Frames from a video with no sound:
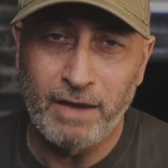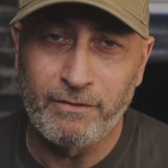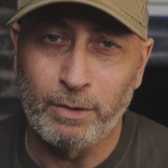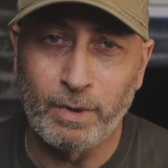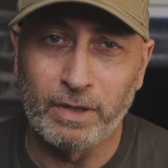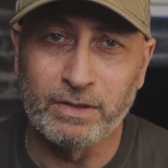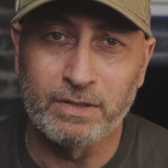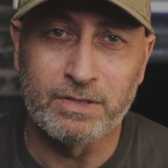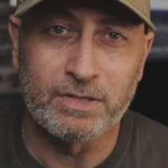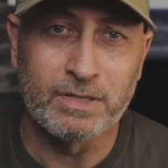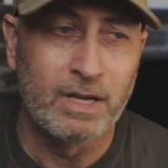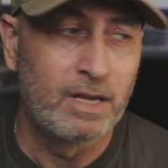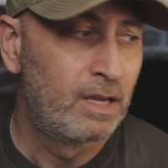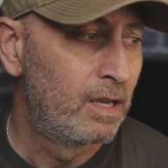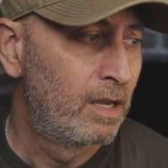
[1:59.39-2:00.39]
Everyone
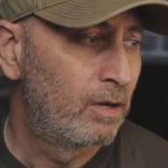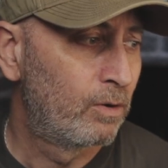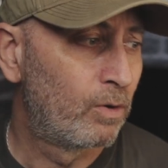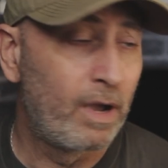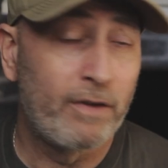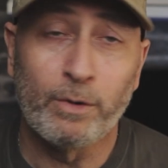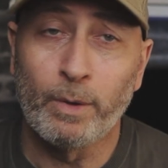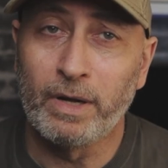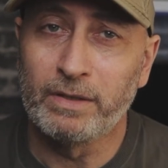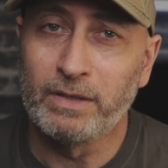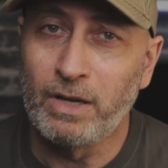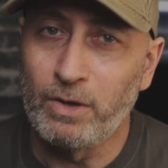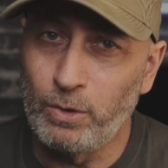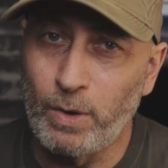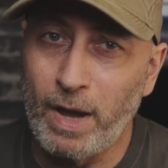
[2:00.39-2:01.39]

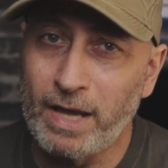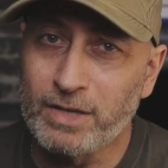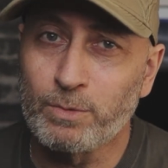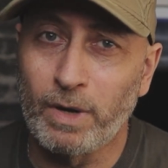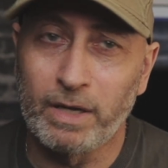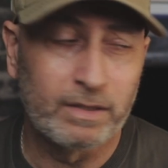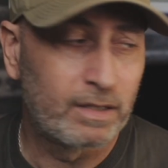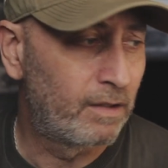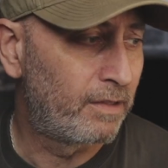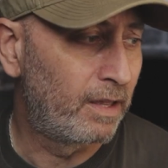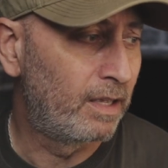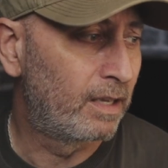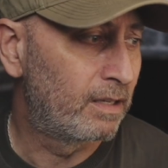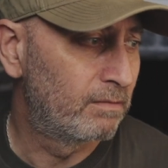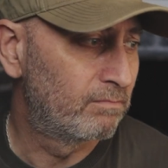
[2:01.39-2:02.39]
who has one, I
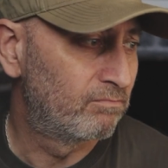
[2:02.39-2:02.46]
think,